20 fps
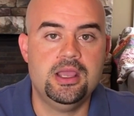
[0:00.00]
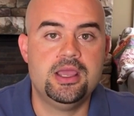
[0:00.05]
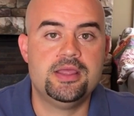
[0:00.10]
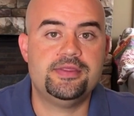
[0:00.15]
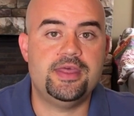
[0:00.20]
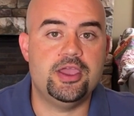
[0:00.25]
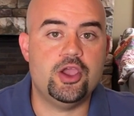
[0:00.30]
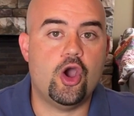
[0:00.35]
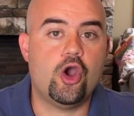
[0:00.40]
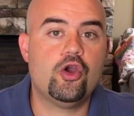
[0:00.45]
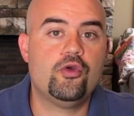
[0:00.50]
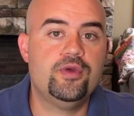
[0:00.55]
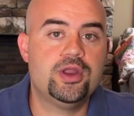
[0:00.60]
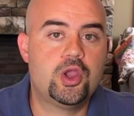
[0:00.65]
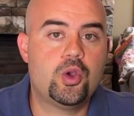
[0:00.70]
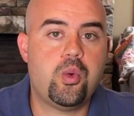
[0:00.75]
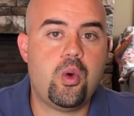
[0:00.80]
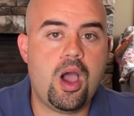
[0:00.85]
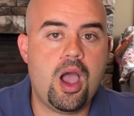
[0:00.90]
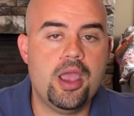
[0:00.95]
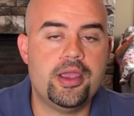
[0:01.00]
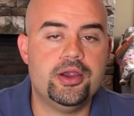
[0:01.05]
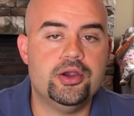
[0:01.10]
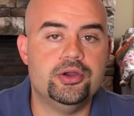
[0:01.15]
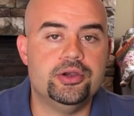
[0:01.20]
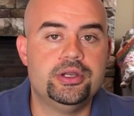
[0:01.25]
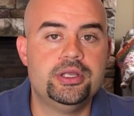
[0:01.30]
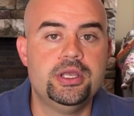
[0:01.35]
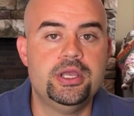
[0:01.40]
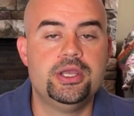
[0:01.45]
they are
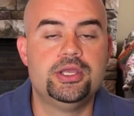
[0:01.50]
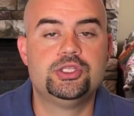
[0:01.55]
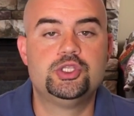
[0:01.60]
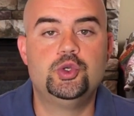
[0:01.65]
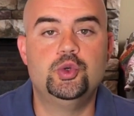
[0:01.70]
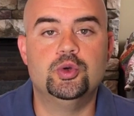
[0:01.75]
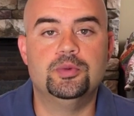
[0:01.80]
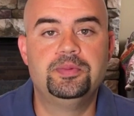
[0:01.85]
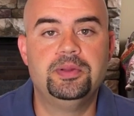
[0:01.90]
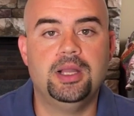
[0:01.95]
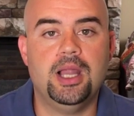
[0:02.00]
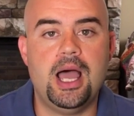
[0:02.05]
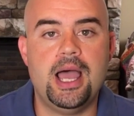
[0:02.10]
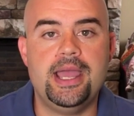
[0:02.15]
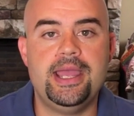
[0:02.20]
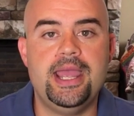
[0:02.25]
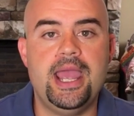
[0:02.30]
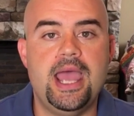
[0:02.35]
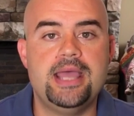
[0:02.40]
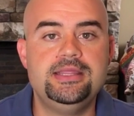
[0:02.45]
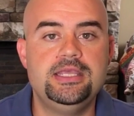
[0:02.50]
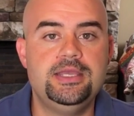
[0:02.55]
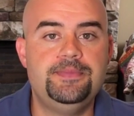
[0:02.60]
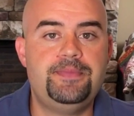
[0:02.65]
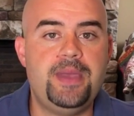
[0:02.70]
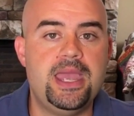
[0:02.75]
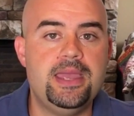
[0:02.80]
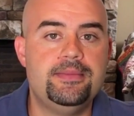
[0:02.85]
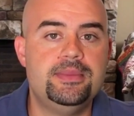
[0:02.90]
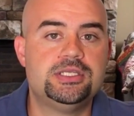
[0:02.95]
required to apply any
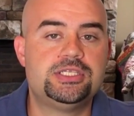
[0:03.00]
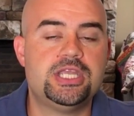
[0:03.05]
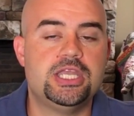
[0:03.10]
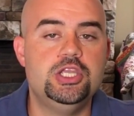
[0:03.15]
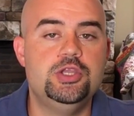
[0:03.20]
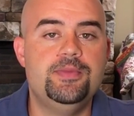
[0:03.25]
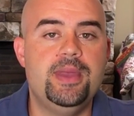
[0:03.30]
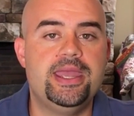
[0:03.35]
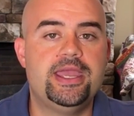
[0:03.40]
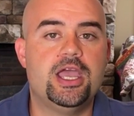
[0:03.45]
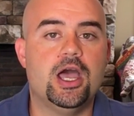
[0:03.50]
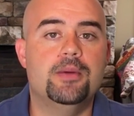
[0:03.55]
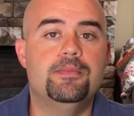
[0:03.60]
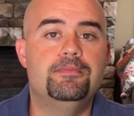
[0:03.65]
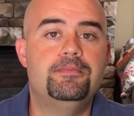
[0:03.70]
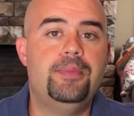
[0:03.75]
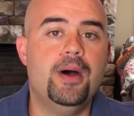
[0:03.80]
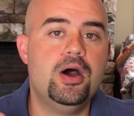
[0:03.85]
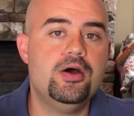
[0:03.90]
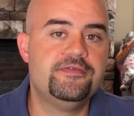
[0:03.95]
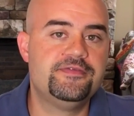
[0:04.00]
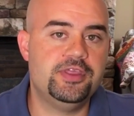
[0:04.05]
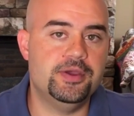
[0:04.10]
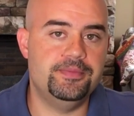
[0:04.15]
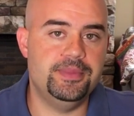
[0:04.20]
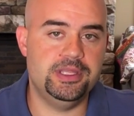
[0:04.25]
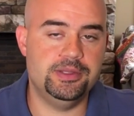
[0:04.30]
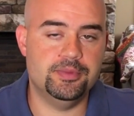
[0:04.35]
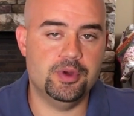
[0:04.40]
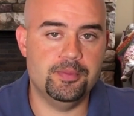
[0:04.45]
payments that you make above the
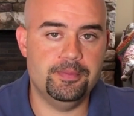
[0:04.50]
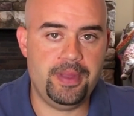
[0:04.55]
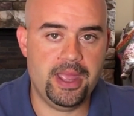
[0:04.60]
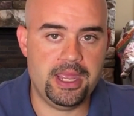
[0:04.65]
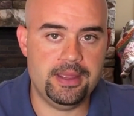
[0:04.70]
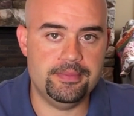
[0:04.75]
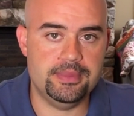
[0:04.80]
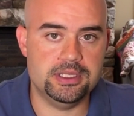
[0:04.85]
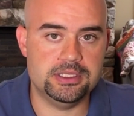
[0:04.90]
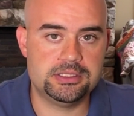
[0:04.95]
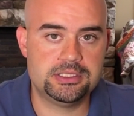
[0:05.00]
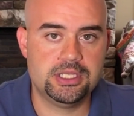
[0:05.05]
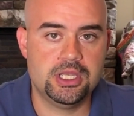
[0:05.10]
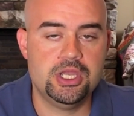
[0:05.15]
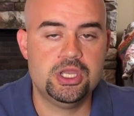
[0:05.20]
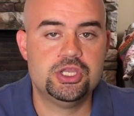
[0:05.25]
minimum payment